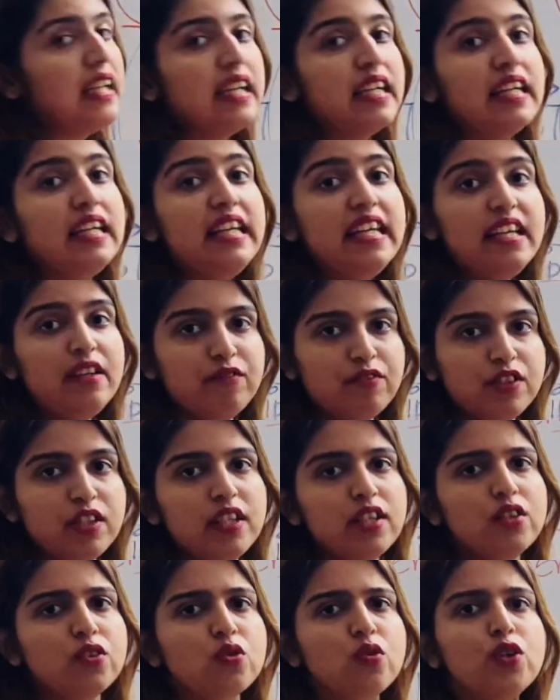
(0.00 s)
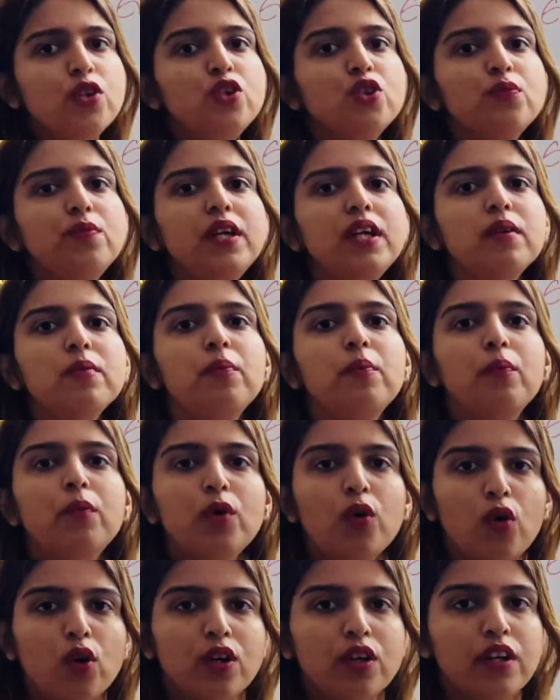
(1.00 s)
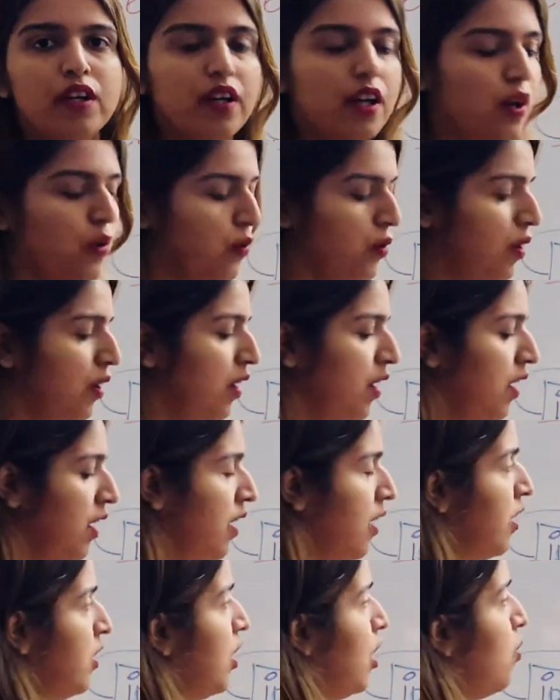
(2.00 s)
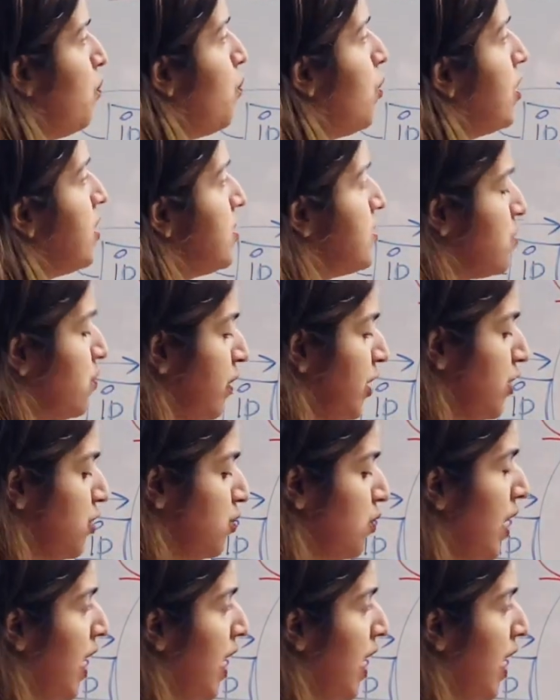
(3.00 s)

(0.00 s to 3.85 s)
cleaved. It is going to be broken down. Now what is going to